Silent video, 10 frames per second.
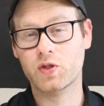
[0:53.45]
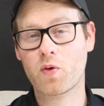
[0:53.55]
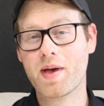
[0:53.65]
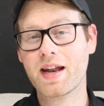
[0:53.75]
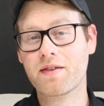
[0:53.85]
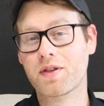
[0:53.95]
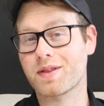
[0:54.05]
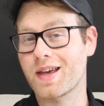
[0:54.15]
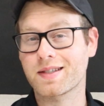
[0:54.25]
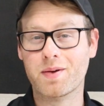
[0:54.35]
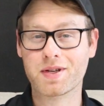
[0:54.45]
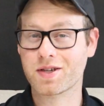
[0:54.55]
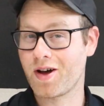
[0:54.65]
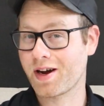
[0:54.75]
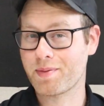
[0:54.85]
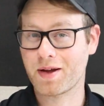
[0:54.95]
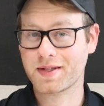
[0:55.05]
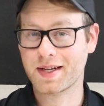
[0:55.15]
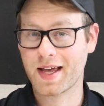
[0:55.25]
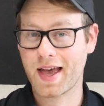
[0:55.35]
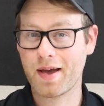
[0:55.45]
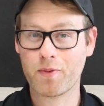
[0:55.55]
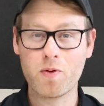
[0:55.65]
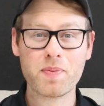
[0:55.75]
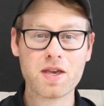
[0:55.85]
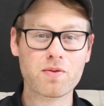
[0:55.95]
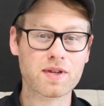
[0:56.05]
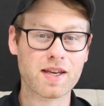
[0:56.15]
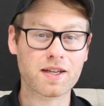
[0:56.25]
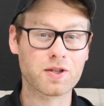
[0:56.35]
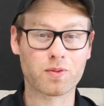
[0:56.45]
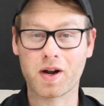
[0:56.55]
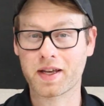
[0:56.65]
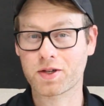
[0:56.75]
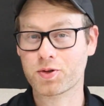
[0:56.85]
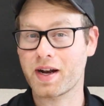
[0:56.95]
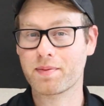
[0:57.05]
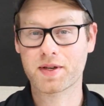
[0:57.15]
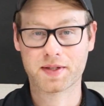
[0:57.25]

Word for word: So many of the things that we talk about today won't be unique to running a training